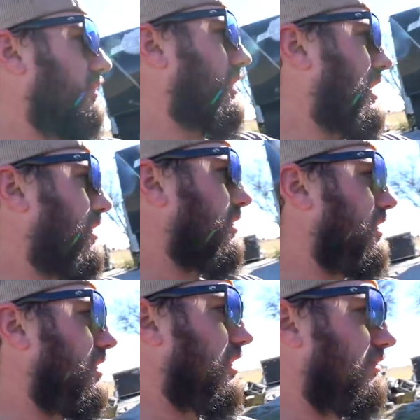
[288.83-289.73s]
around
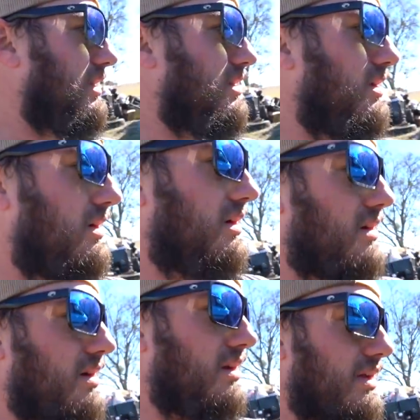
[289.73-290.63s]
of the
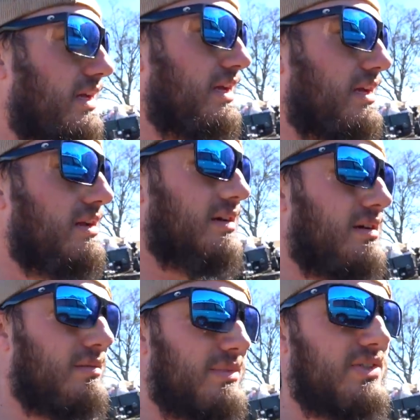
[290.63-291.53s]
car, and
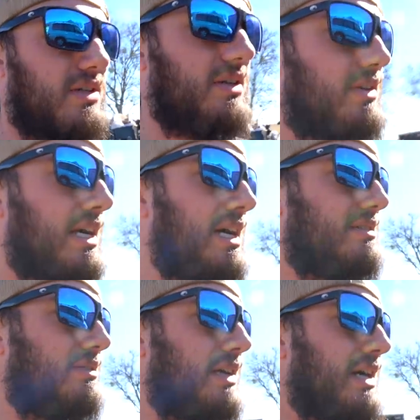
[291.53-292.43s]
uh, let me show you guys
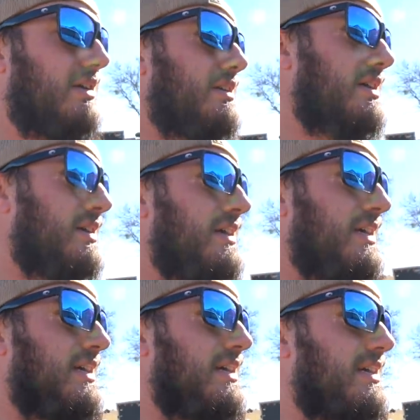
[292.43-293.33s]
around.
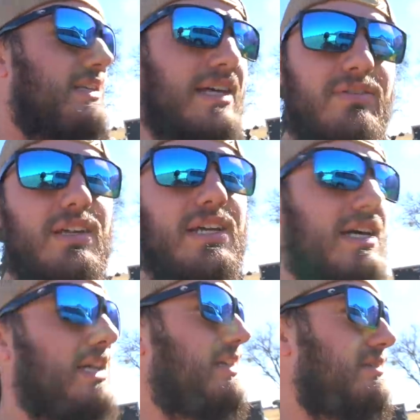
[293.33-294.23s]
Definitely
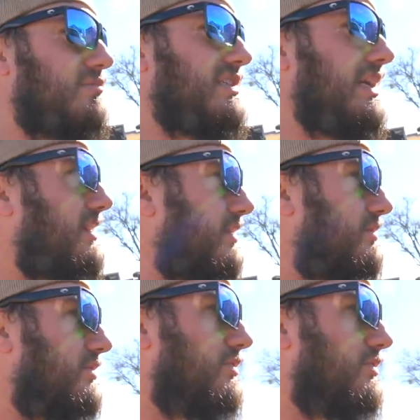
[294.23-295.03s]
gotta get some seat covers